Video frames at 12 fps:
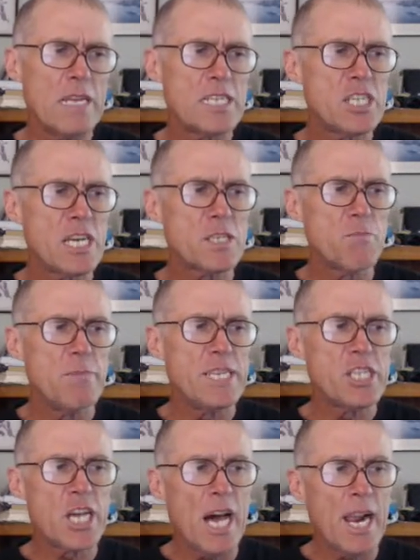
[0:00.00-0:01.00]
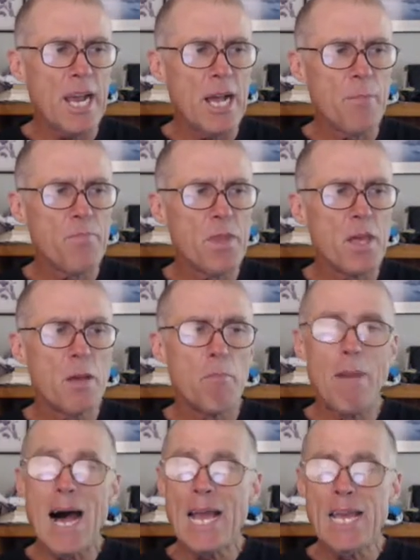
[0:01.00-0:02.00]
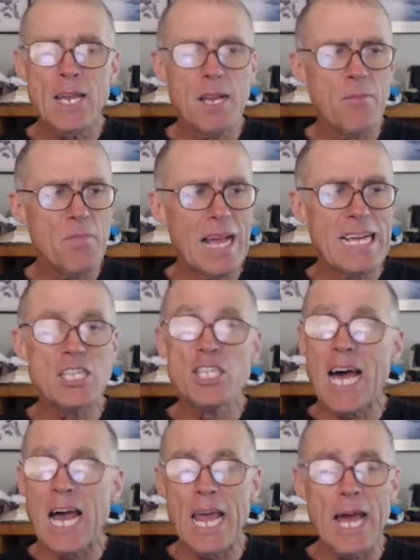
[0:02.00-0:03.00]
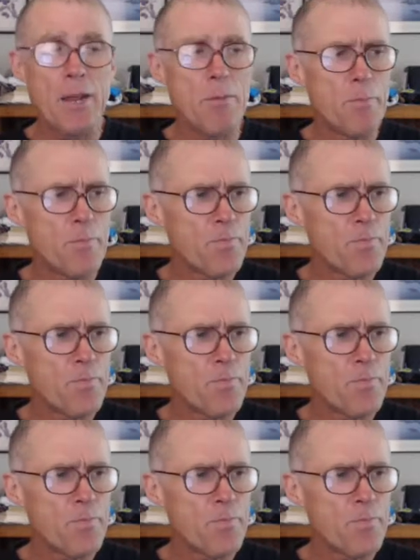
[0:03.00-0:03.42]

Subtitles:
as just bicara, main, and jalan.